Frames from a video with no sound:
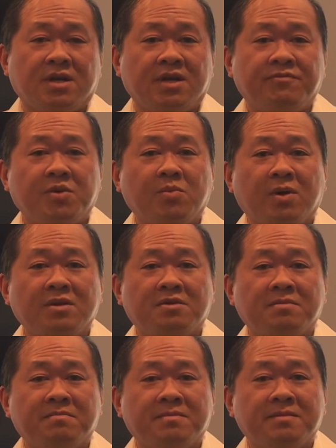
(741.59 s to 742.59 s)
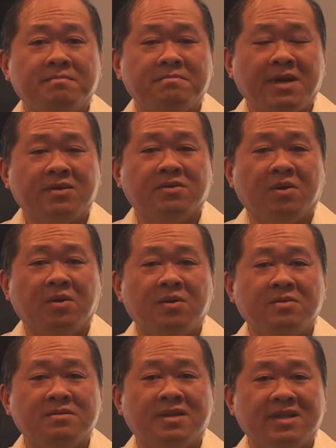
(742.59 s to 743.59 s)
If you want to make your
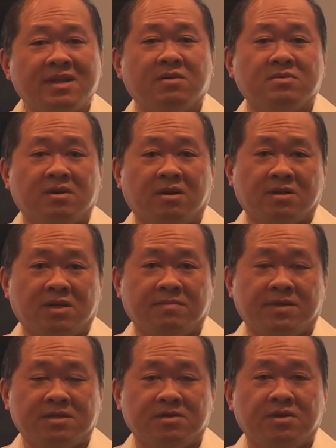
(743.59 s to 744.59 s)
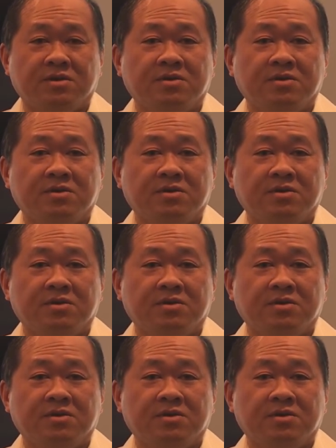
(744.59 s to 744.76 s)
own legal documents,